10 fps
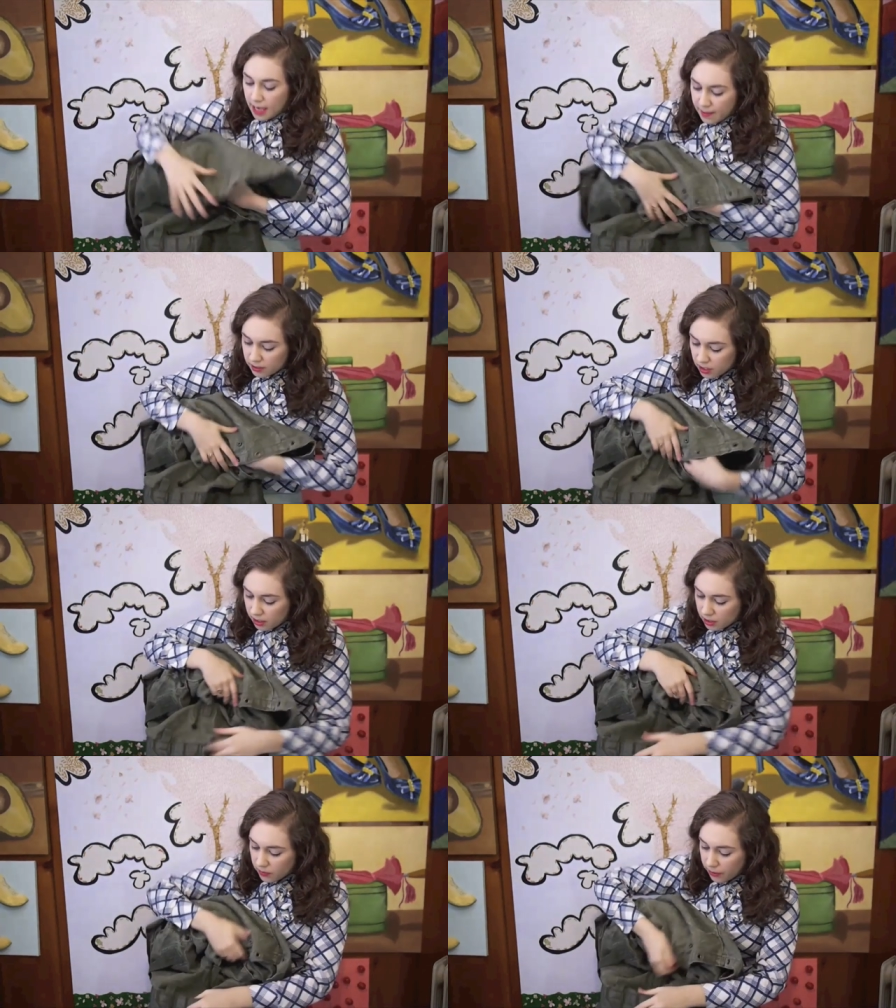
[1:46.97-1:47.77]
And there's
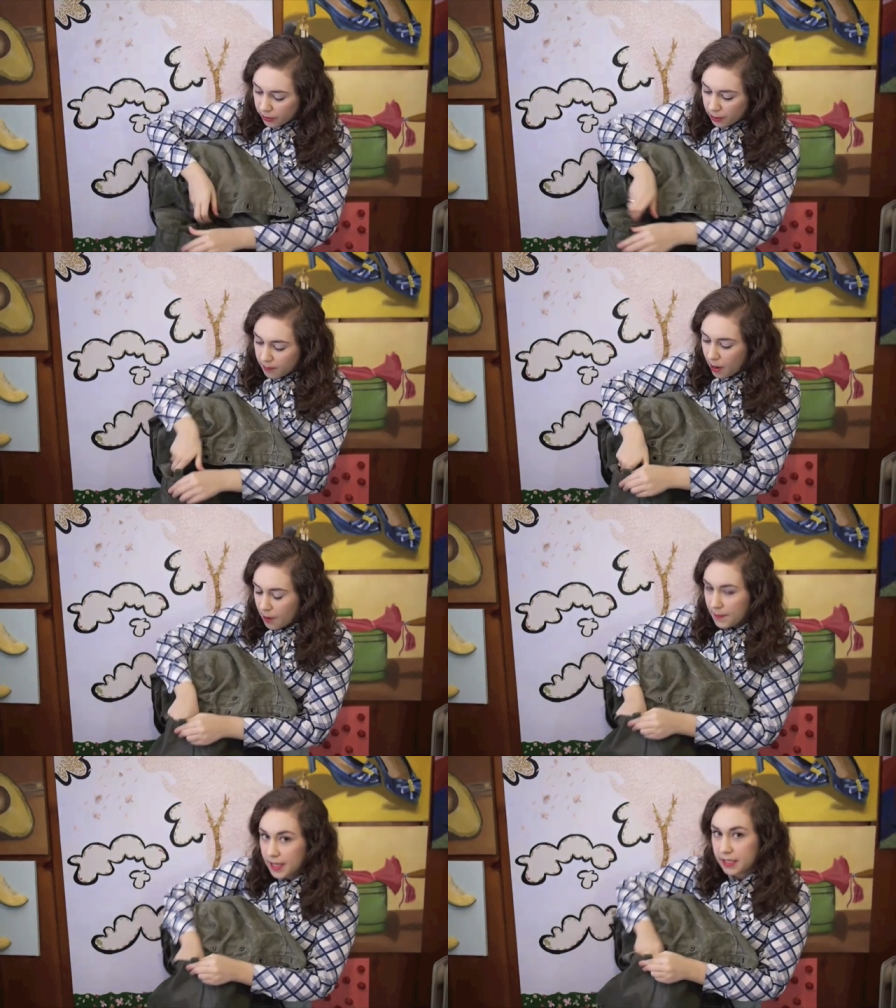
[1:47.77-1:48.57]
also another
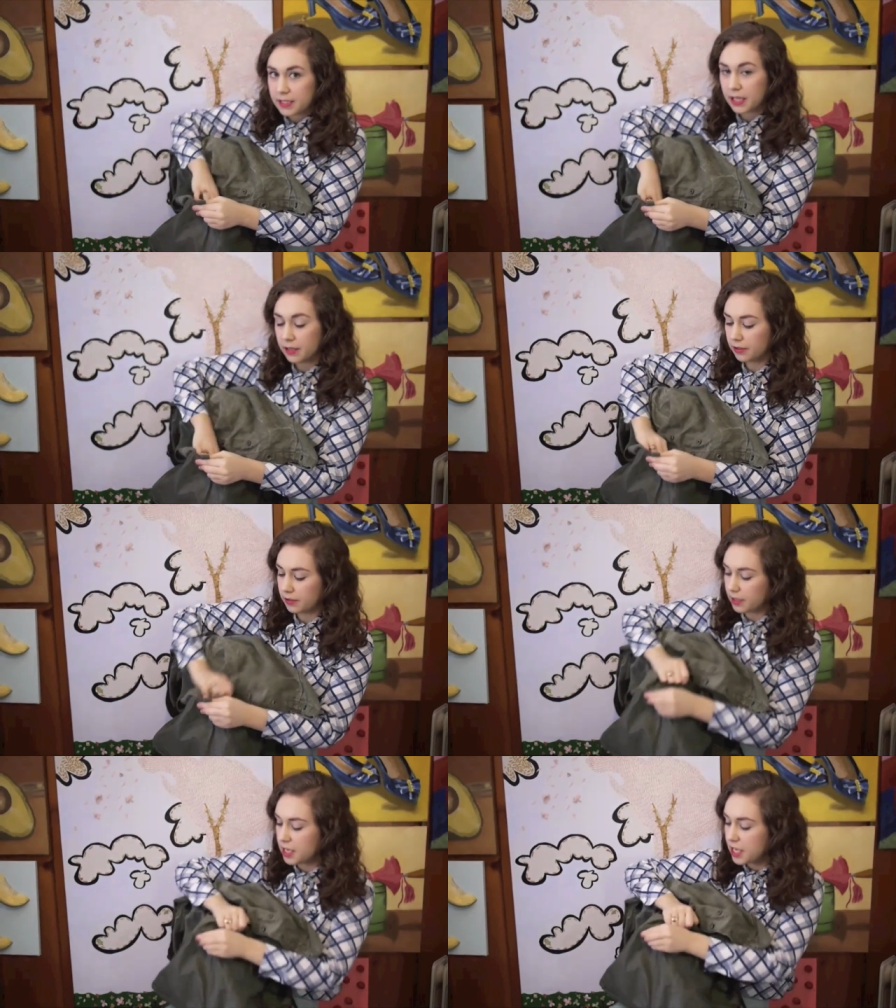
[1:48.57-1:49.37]
compartment
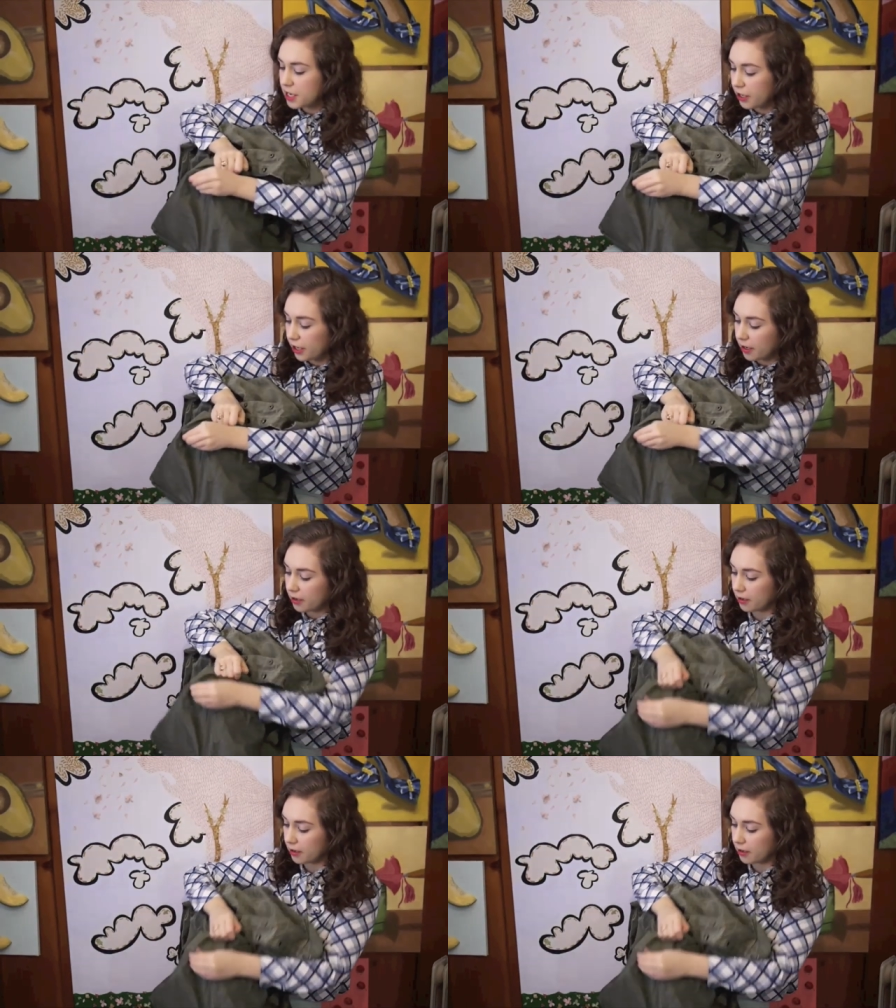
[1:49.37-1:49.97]
here